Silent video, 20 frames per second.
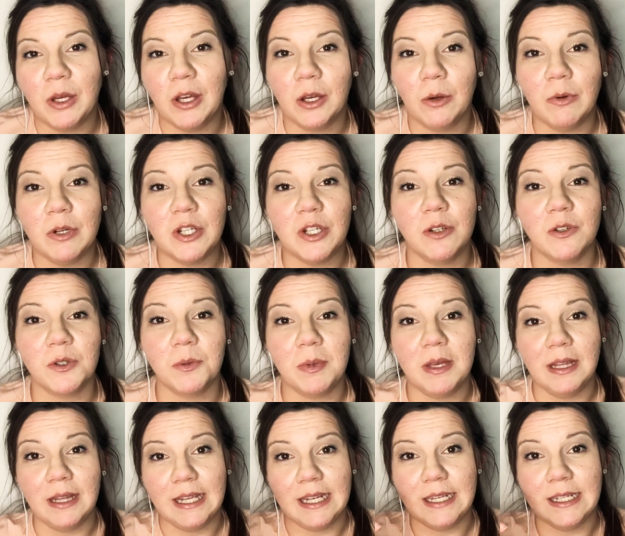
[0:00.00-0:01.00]
which those will
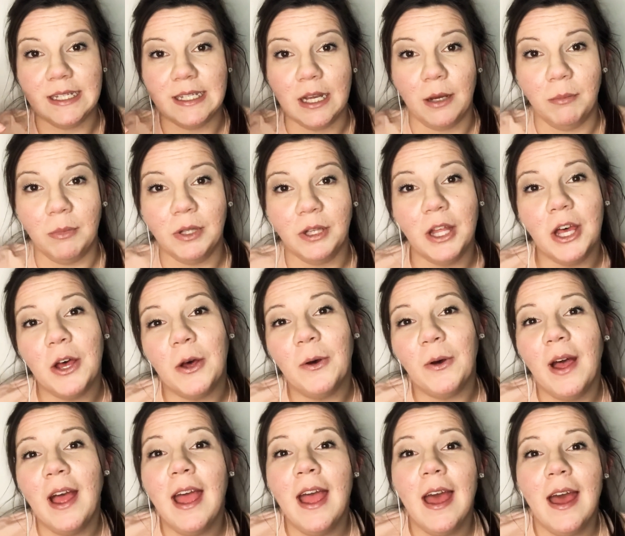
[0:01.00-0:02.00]
be linked down below,
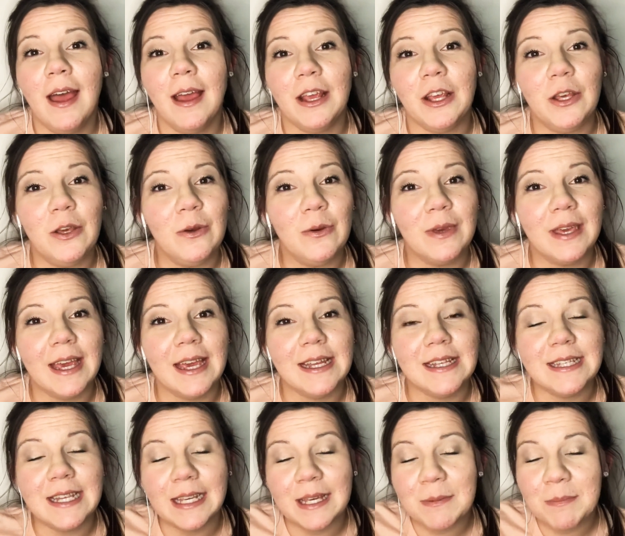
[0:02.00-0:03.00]
you can
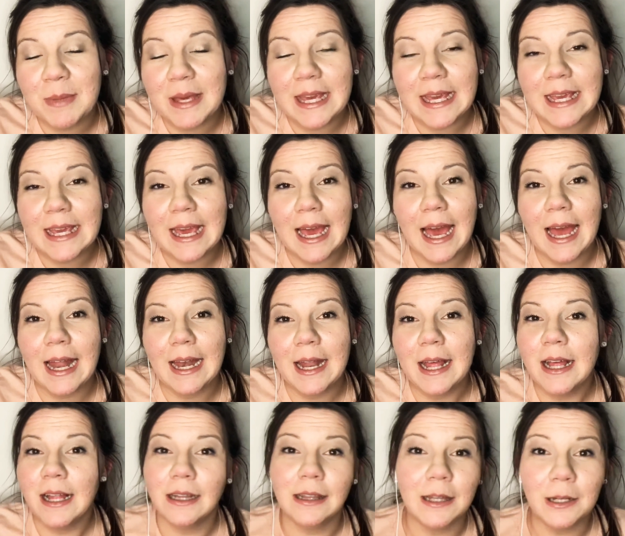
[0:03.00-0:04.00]
take a peek at
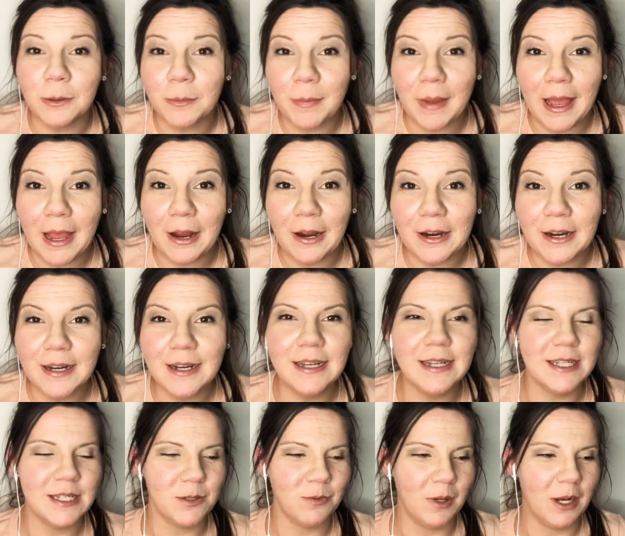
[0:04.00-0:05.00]
Little Bear,
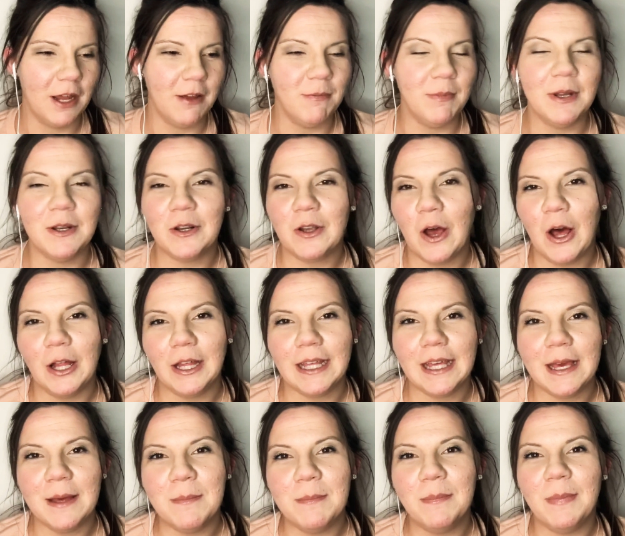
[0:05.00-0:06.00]
is what I've been calling
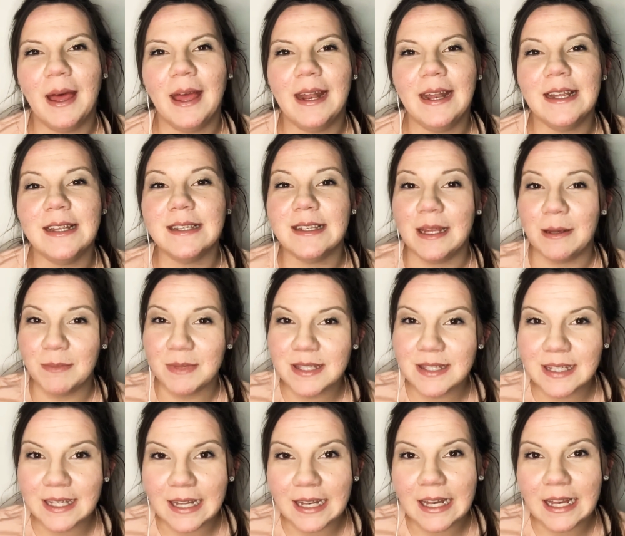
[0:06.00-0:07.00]
him, but his name is
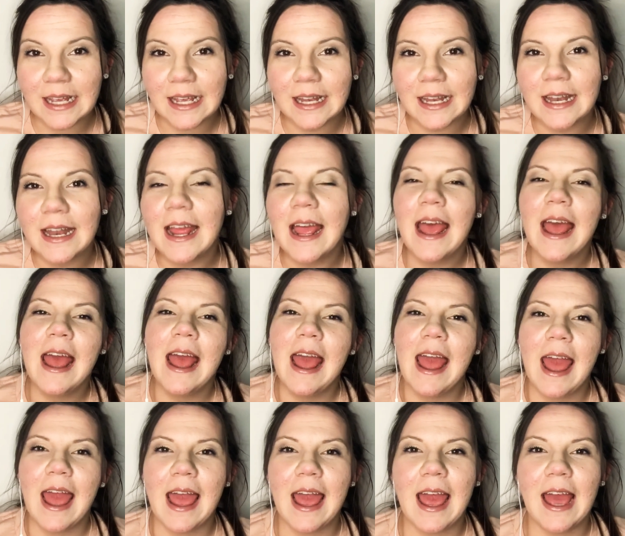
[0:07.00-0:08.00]
Gideon.
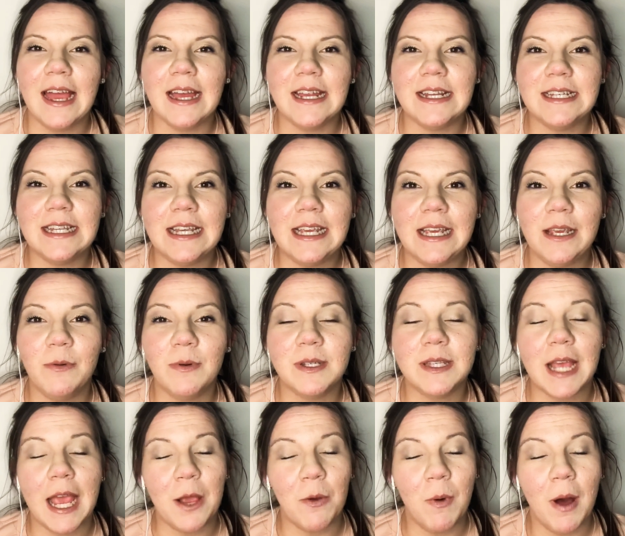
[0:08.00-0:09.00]
And he was
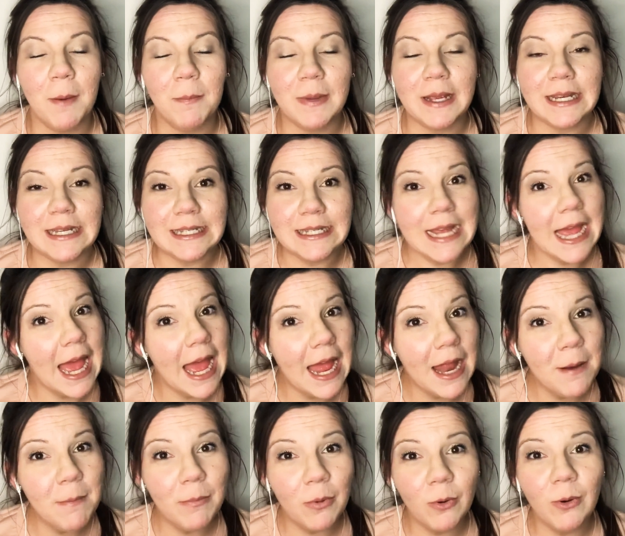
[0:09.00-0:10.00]
a whopping
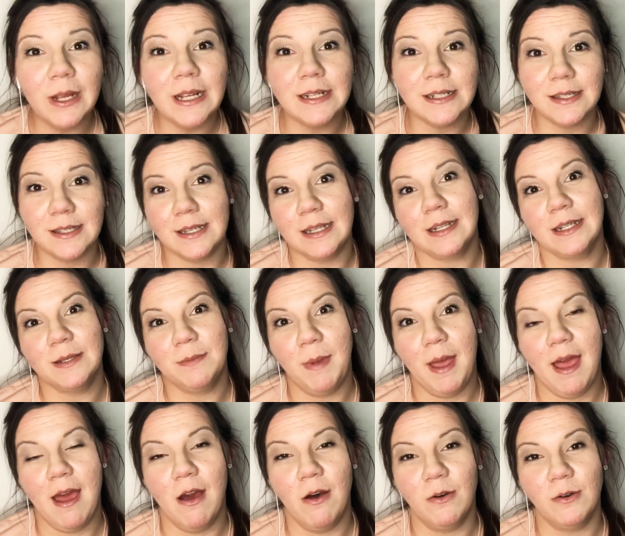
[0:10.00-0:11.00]
10.6
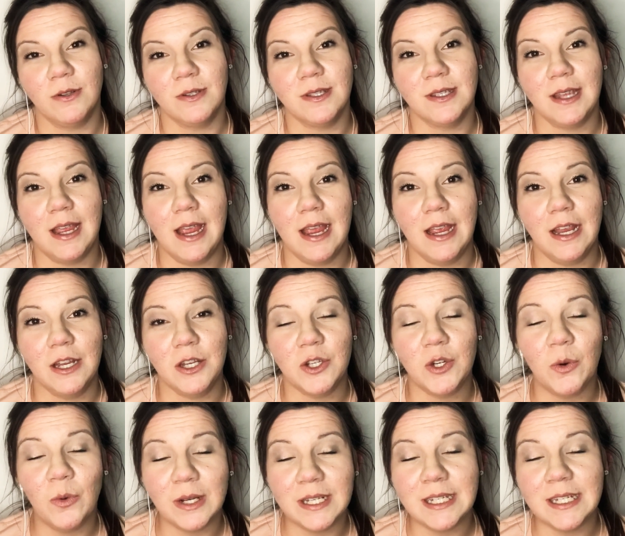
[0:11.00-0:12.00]
pounds and
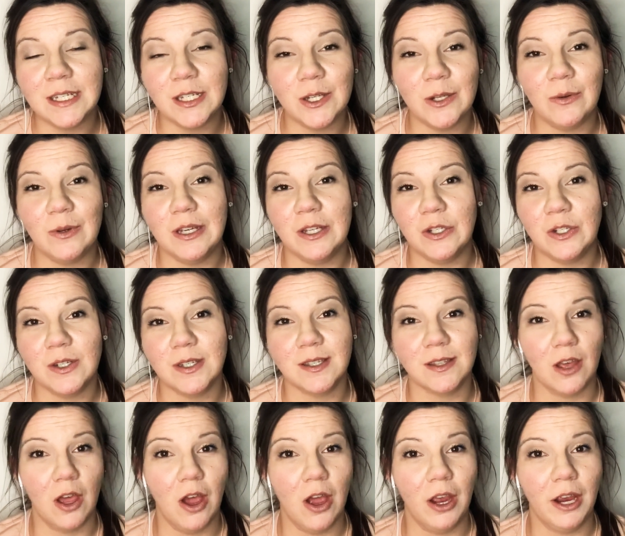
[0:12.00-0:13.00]
22 inches
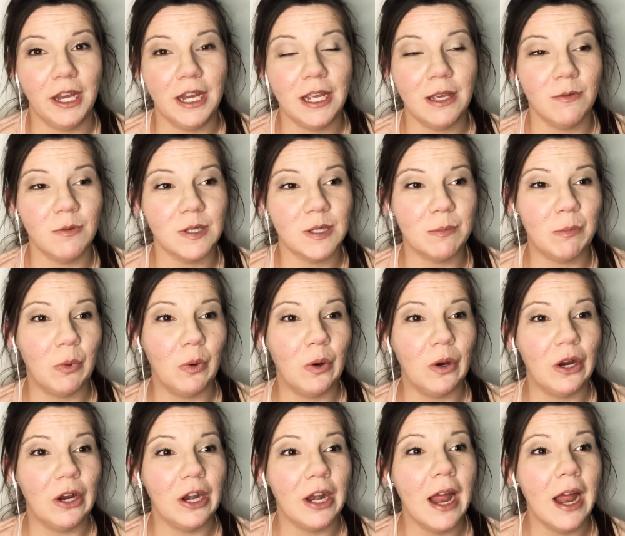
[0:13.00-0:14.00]
long. And he was
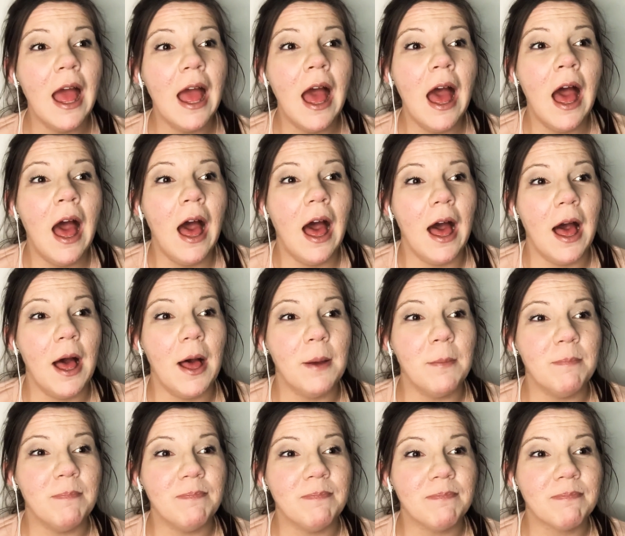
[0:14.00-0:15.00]
born
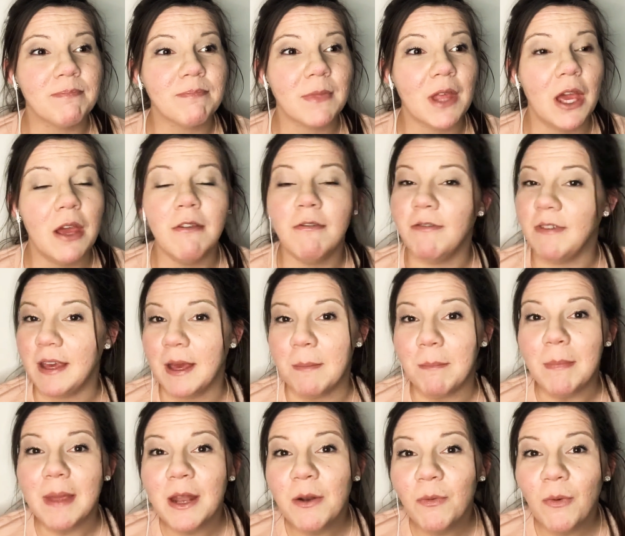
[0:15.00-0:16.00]
via
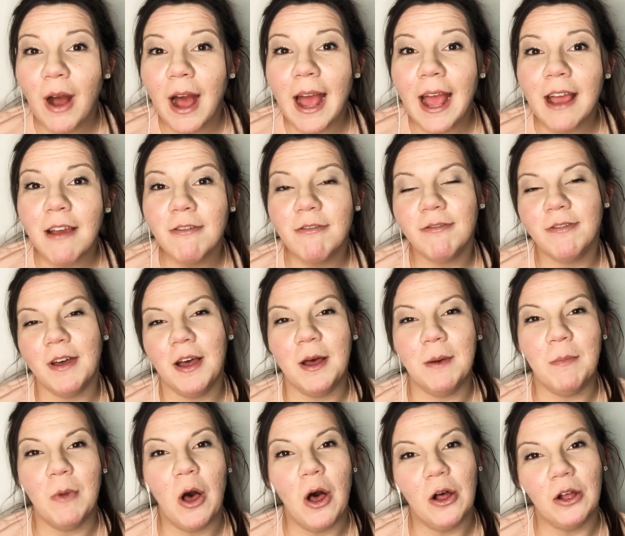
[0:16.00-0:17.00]
midwife,
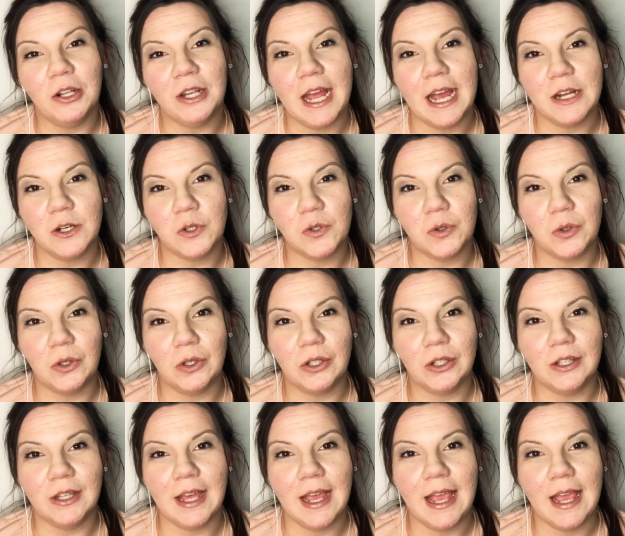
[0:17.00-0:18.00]
all
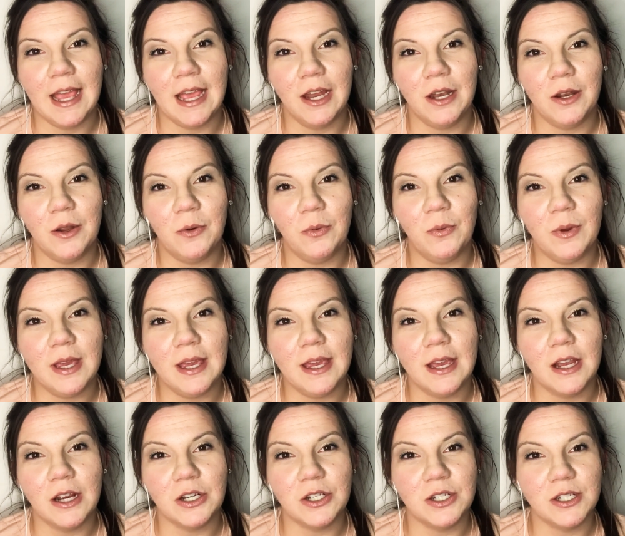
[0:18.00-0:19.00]
natural. And we
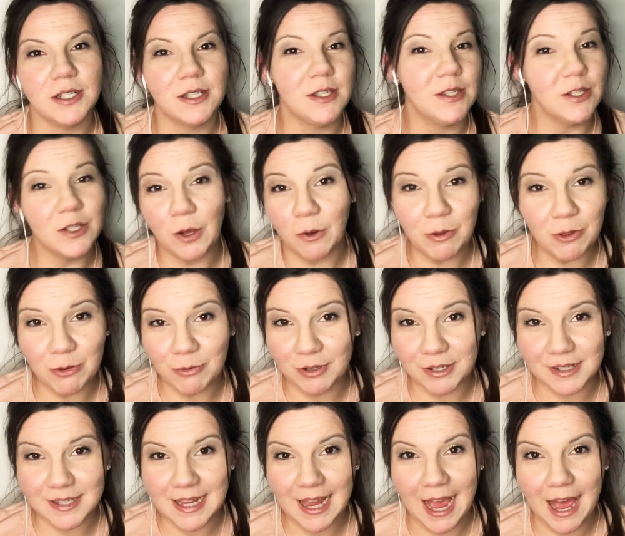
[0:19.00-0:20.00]
are just so
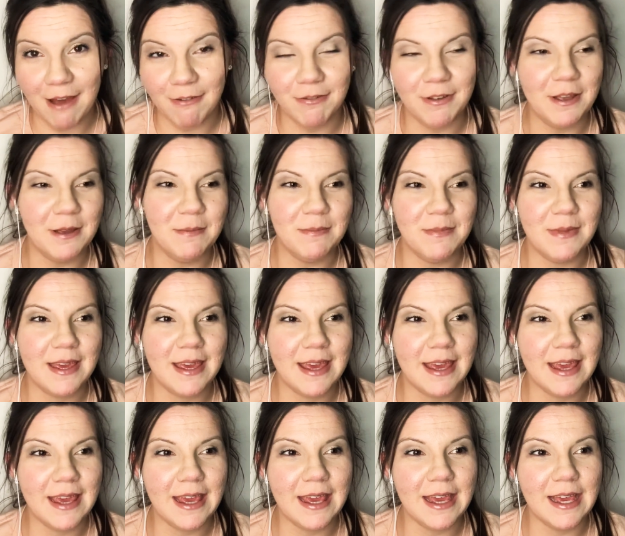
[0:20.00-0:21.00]
thrilled to have him.
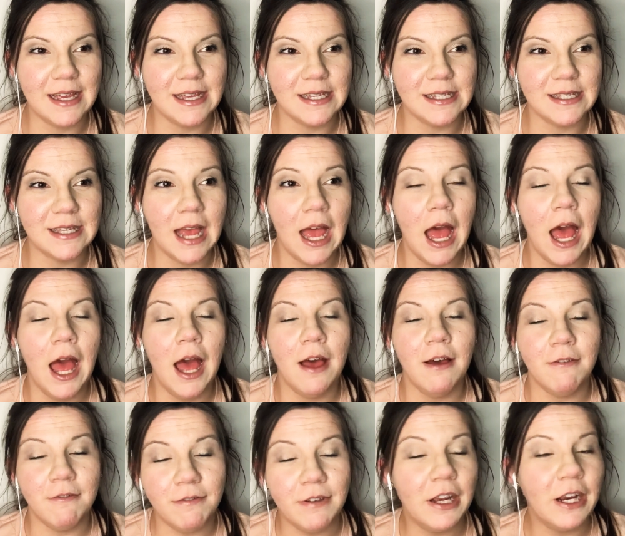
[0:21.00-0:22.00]
He is
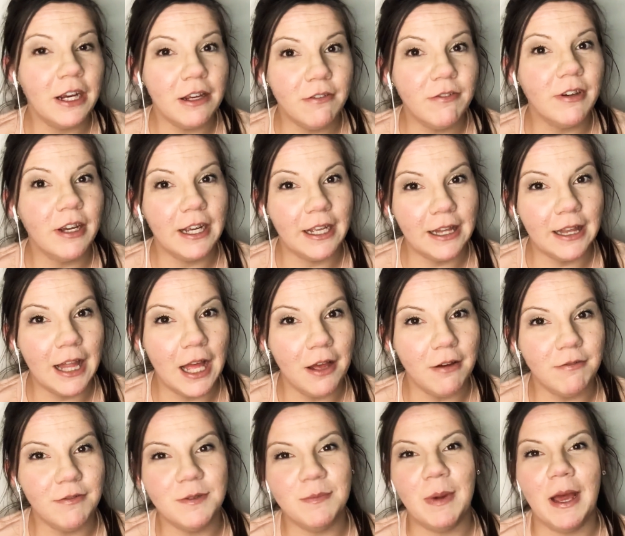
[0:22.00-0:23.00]
very, very
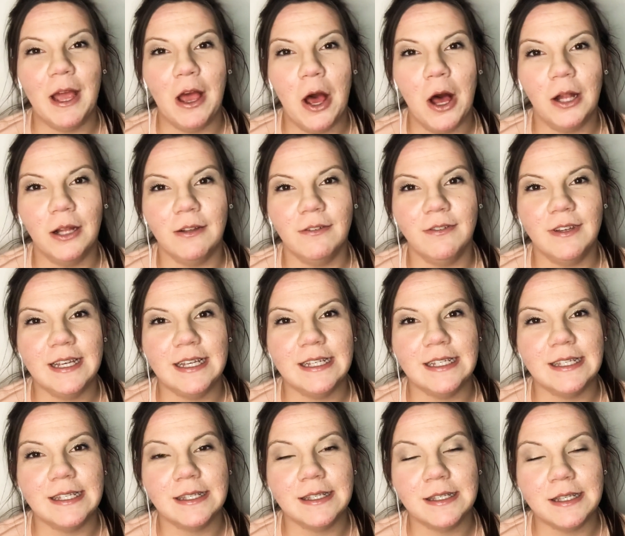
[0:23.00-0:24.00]
loved by all of
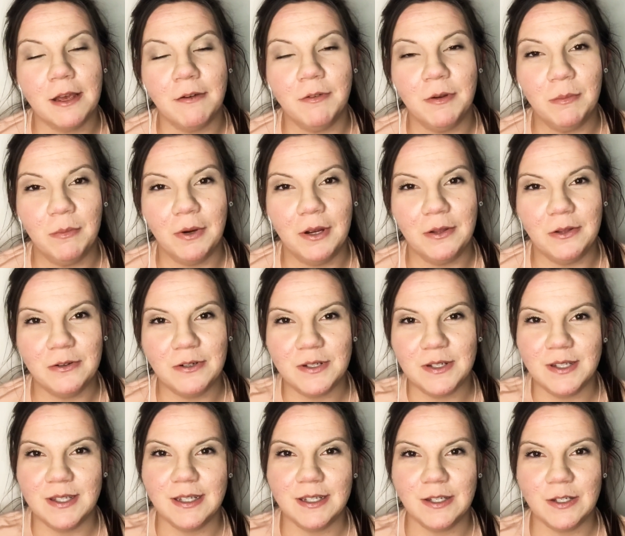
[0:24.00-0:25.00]
his 7 brothers
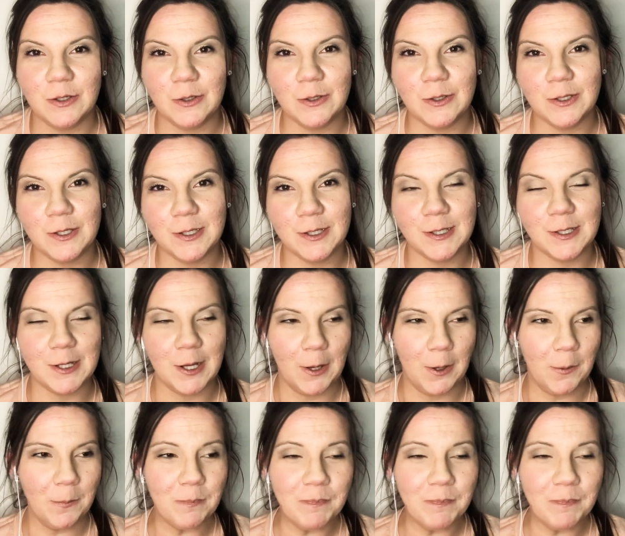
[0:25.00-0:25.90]
and sisters. So,